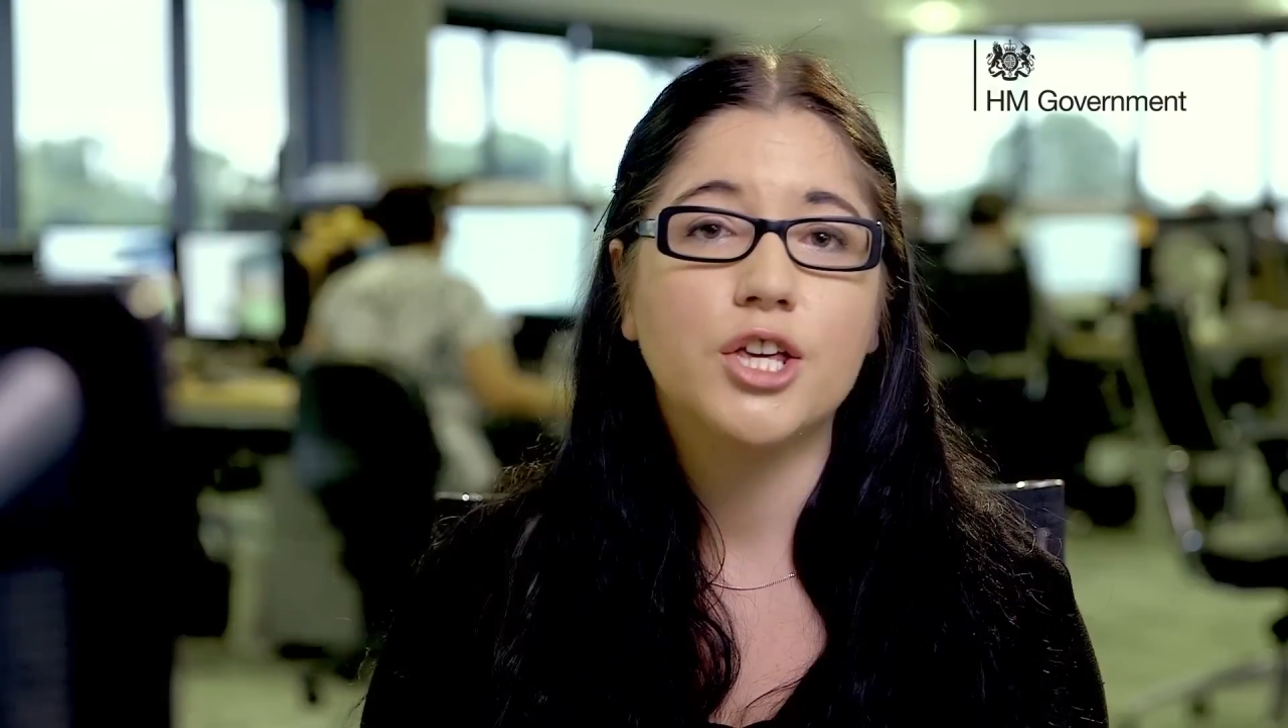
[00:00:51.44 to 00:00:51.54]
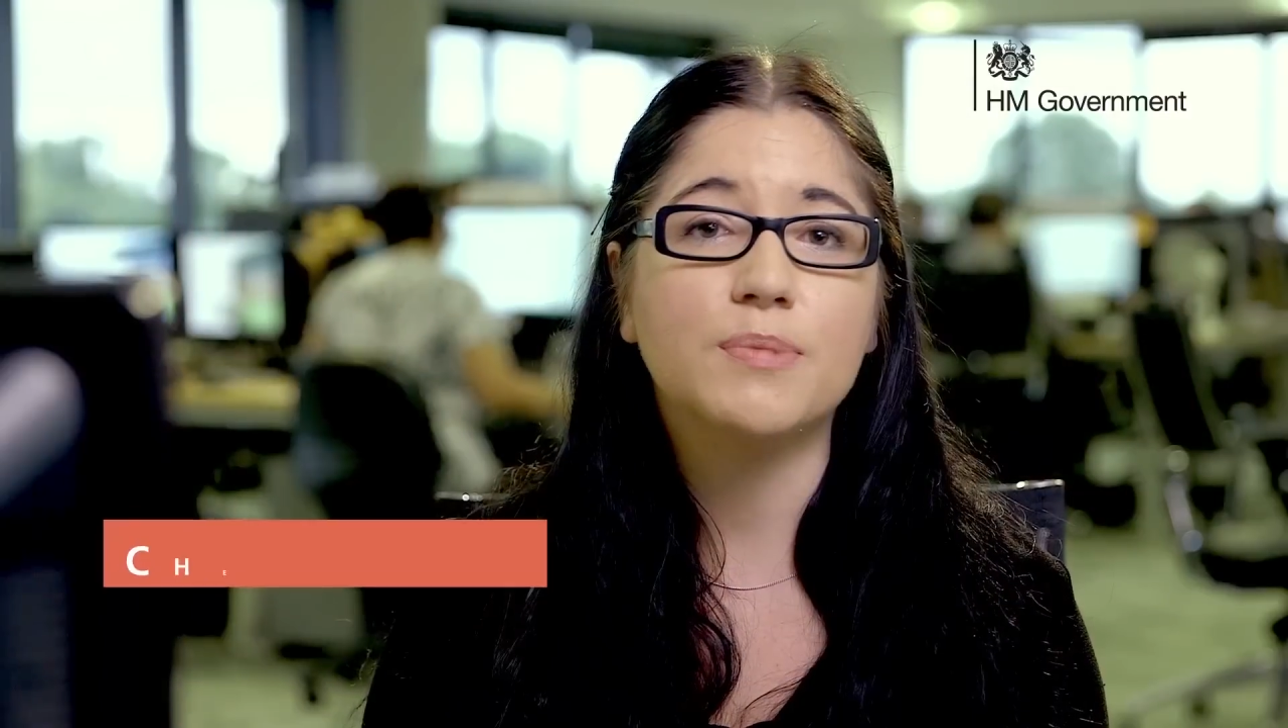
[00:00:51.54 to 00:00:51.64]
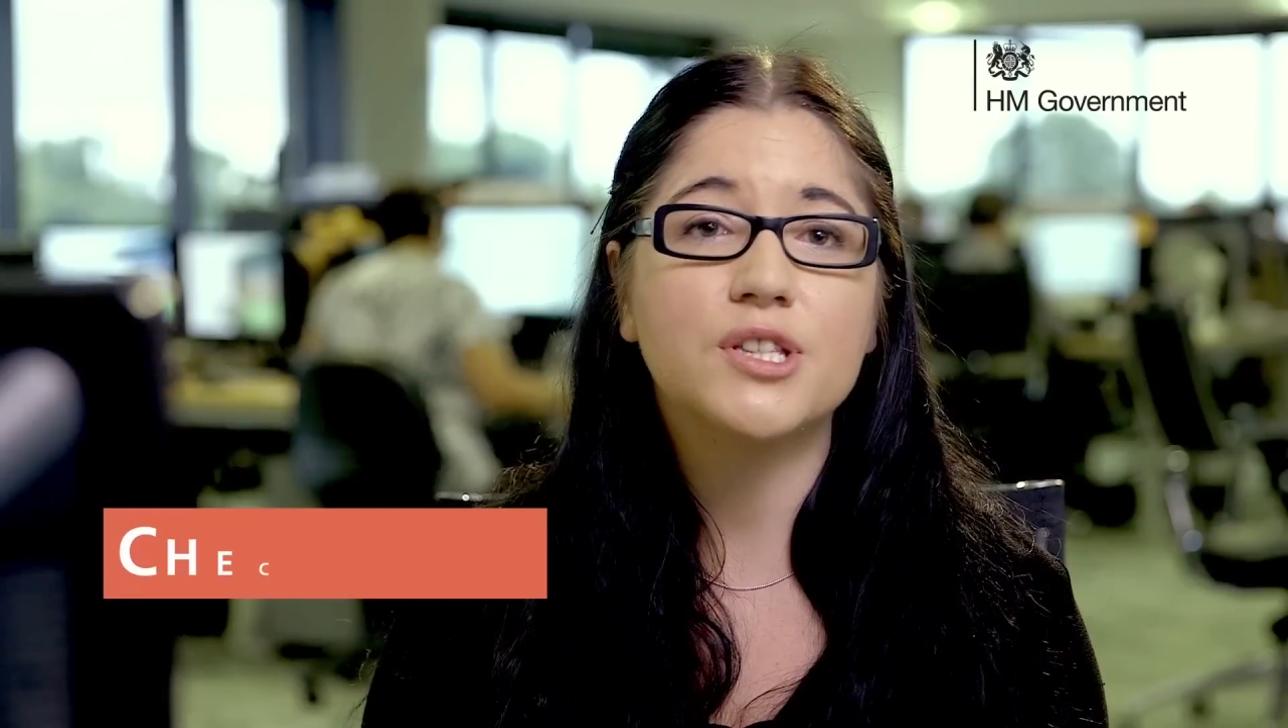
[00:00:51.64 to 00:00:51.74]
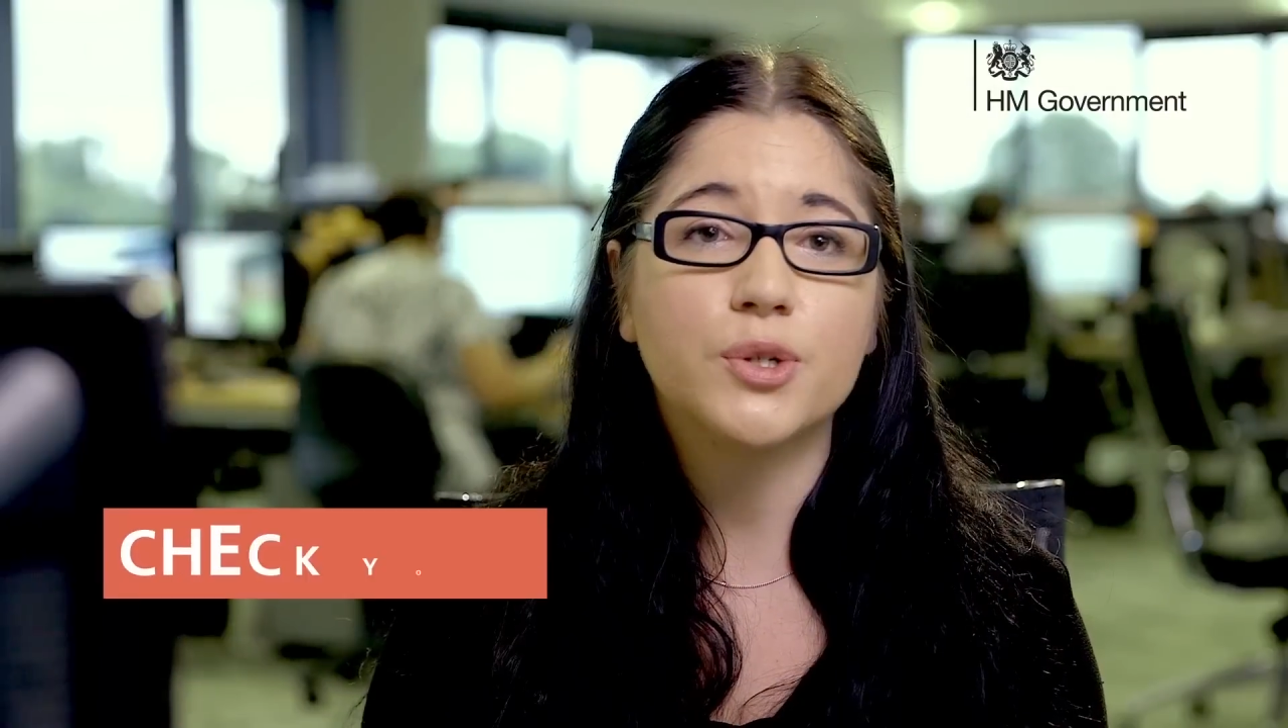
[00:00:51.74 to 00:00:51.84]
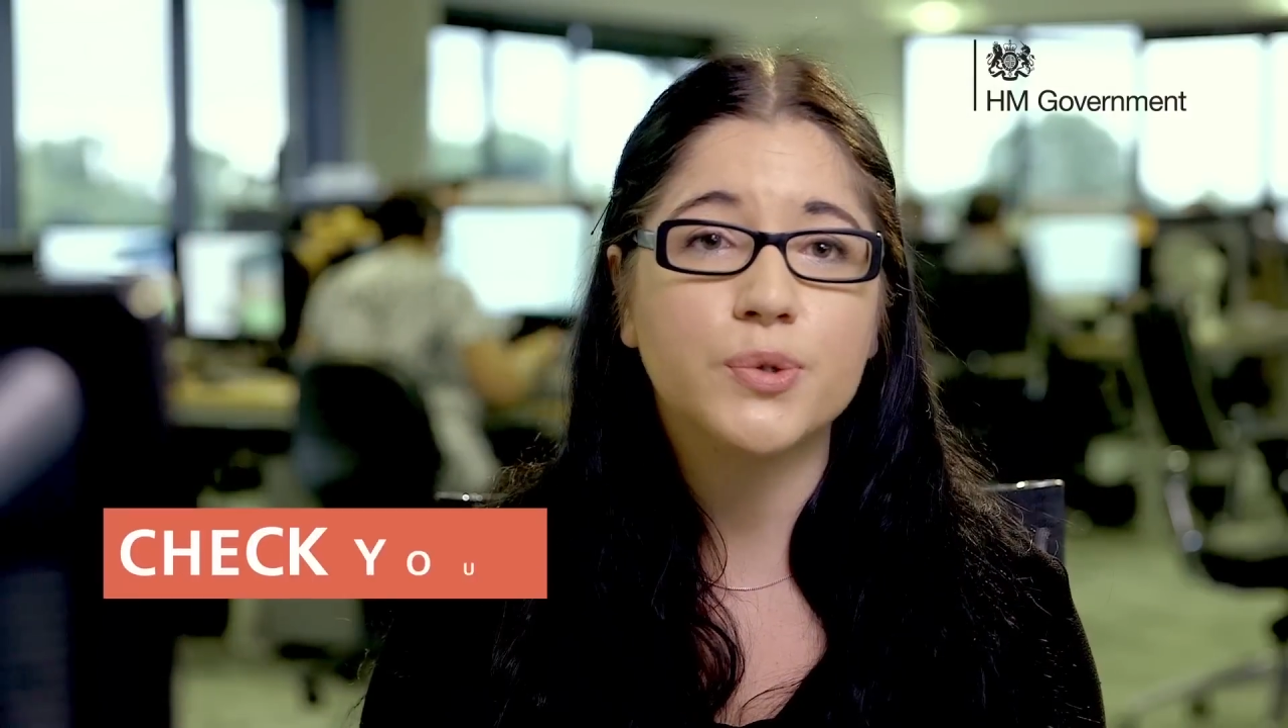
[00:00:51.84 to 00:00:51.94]
You
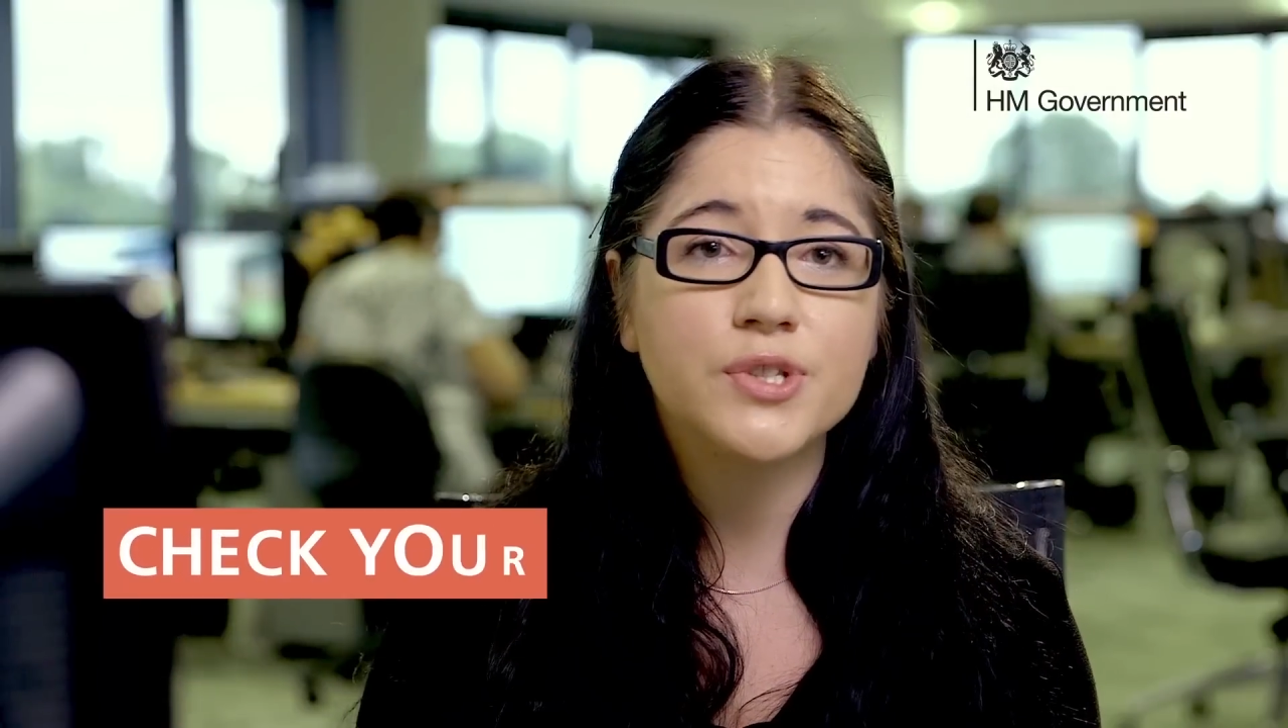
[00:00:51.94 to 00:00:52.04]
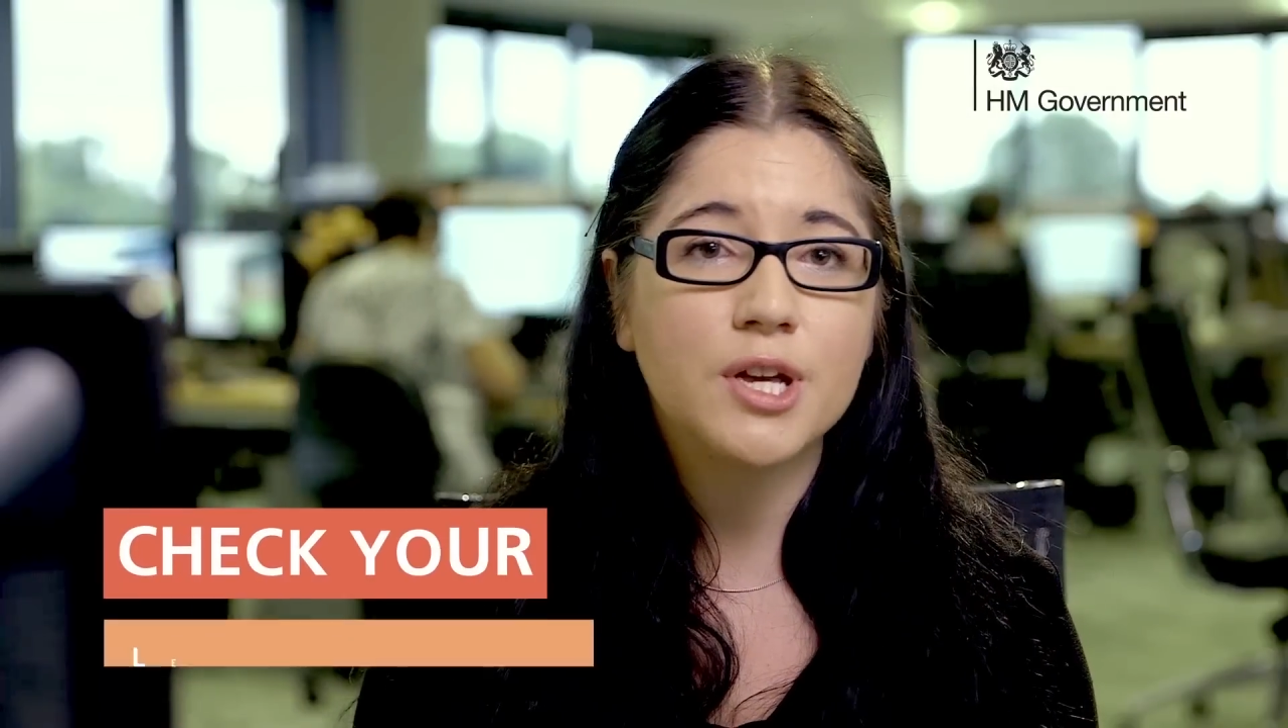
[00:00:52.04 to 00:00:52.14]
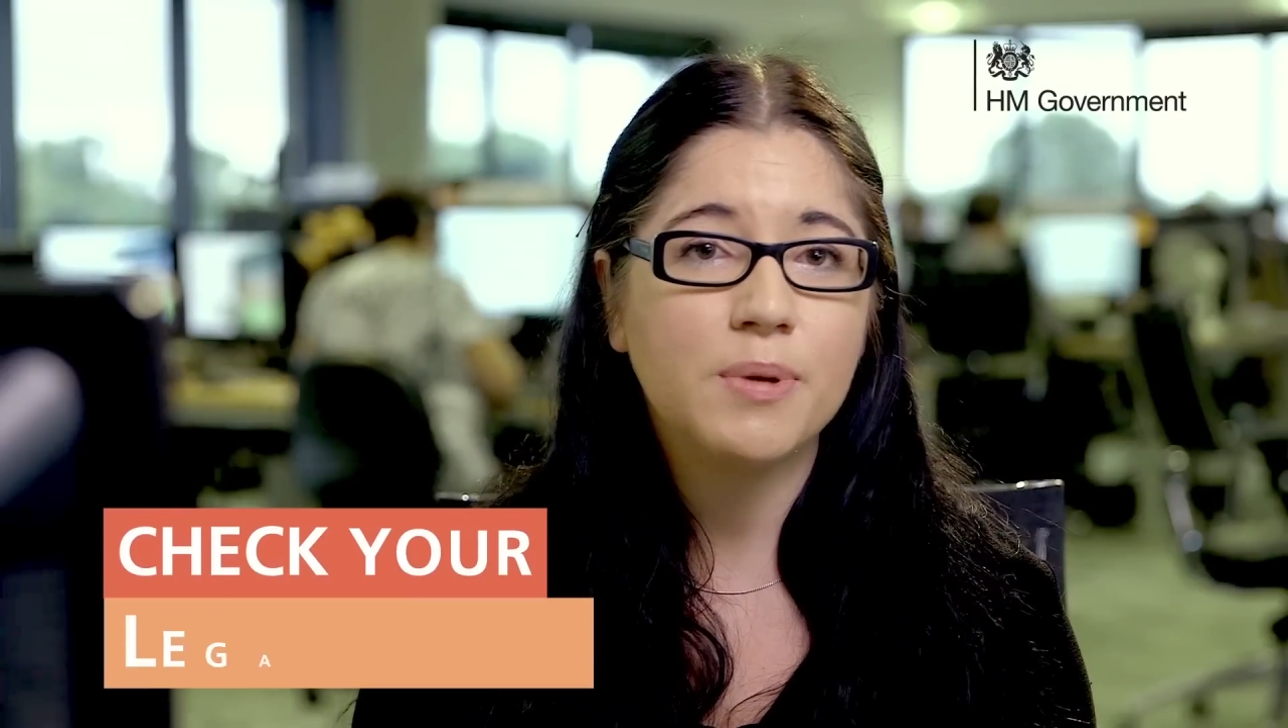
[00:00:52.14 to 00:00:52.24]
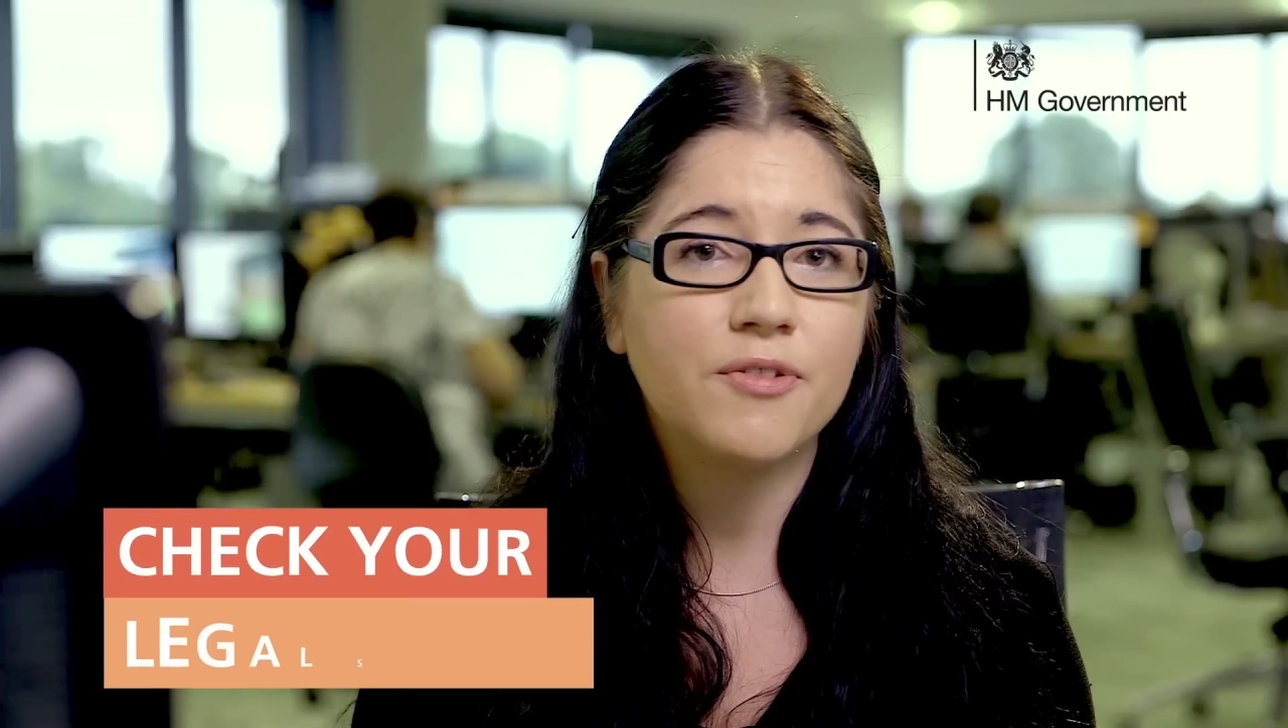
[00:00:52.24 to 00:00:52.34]
must also